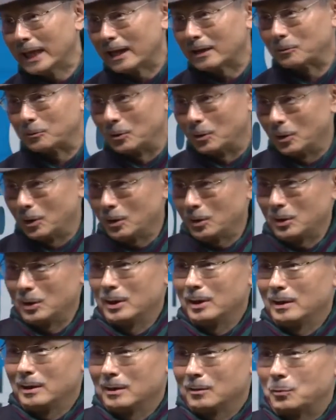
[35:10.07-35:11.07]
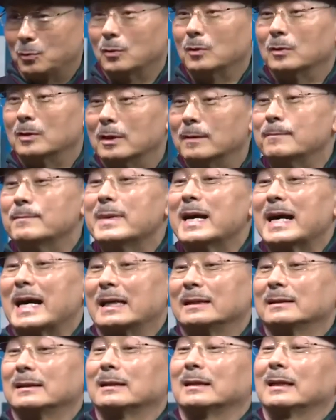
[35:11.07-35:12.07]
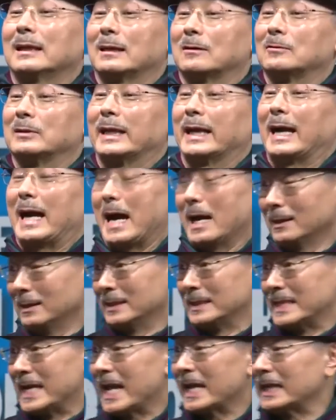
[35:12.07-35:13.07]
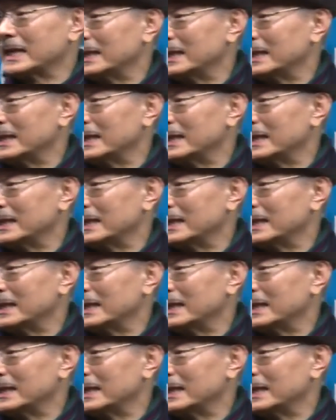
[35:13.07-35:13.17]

resent me for not informing you about it sooner.